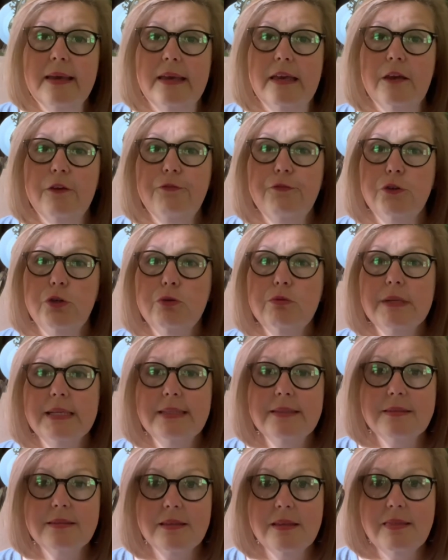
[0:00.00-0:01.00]
If you
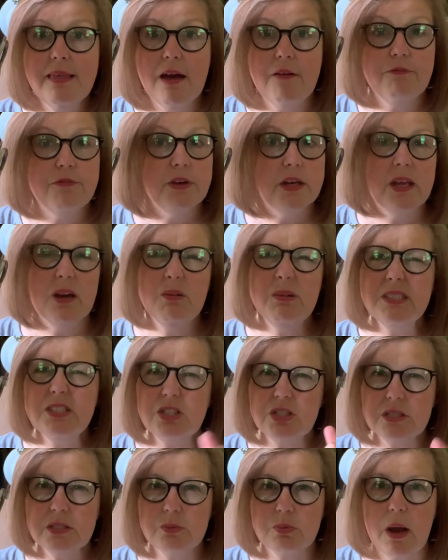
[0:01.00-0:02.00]
didn't see that video, it's
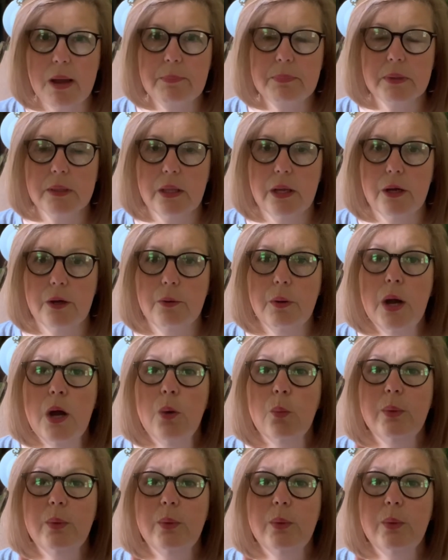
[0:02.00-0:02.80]
just right below.